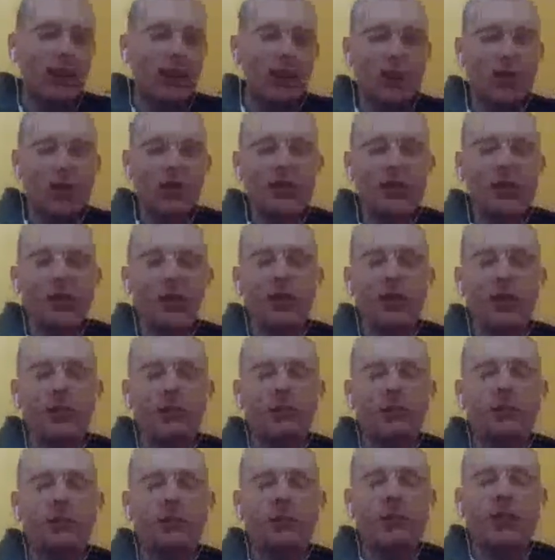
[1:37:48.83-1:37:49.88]
This is
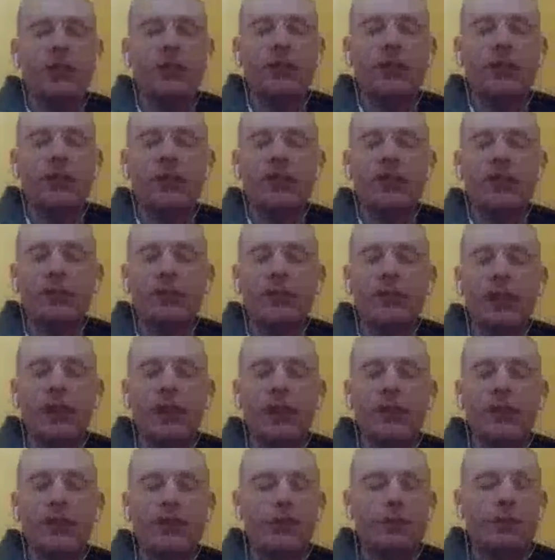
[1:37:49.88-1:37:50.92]
um, 60
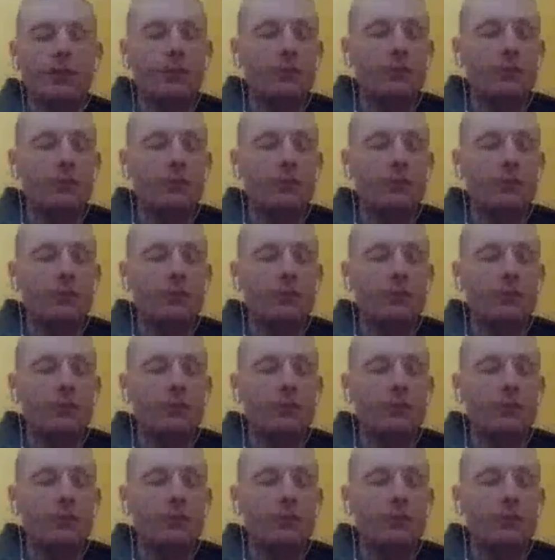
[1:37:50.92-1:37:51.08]
FPS.